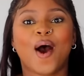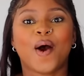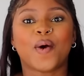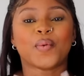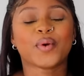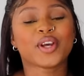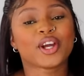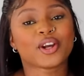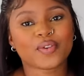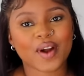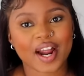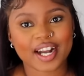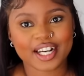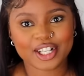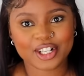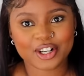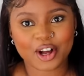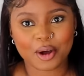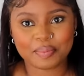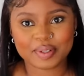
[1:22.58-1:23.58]
We are running
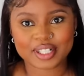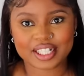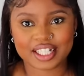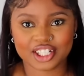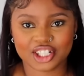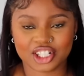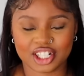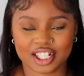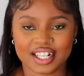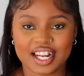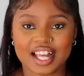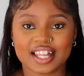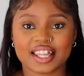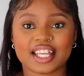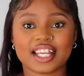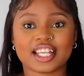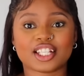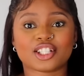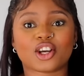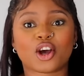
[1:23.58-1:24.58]
a competition.
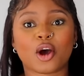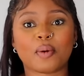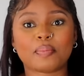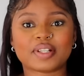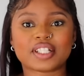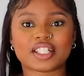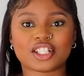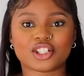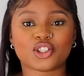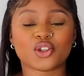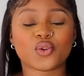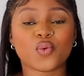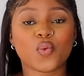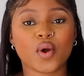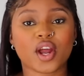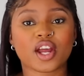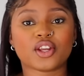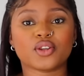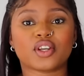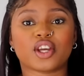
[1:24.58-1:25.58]
There is a competition
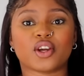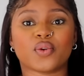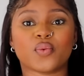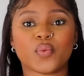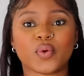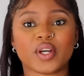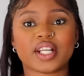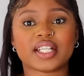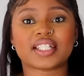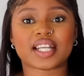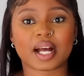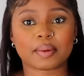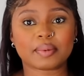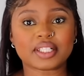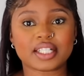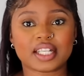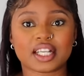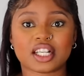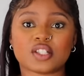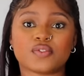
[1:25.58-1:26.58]
where you can win double
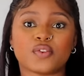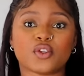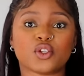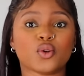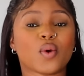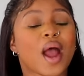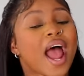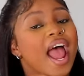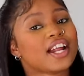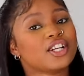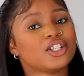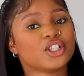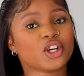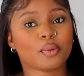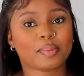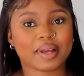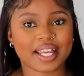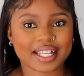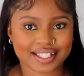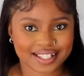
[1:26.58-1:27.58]
tickets for you and your
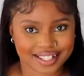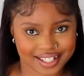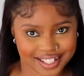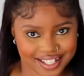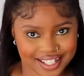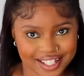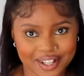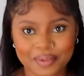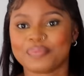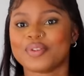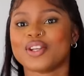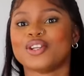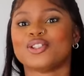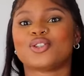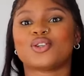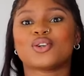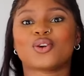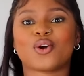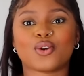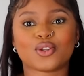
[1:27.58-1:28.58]
bestie
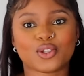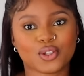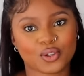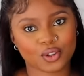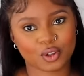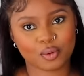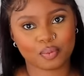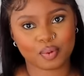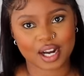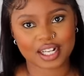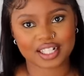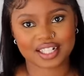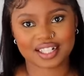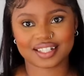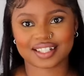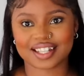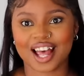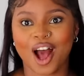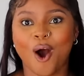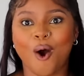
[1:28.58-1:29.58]
to go to the
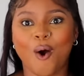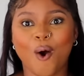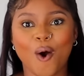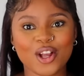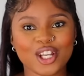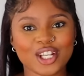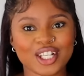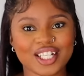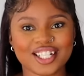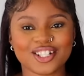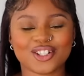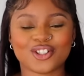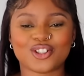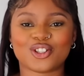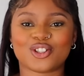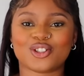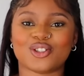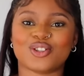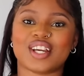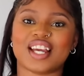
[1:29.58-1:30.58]
brunches. All you need to
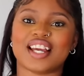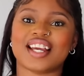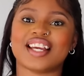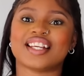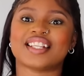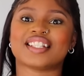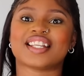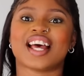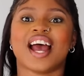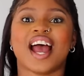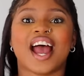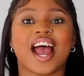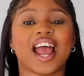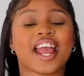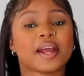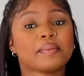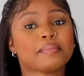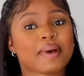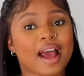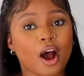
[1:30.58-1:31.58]
do is
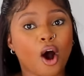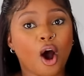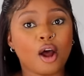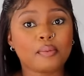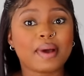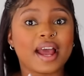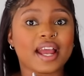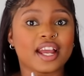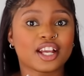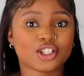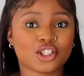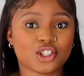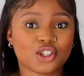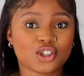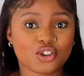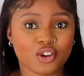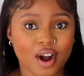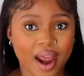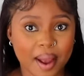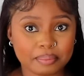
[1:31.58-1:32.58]
on my
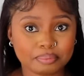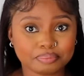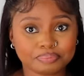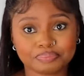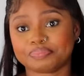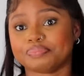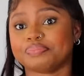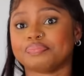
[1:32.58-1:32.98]
Instagram,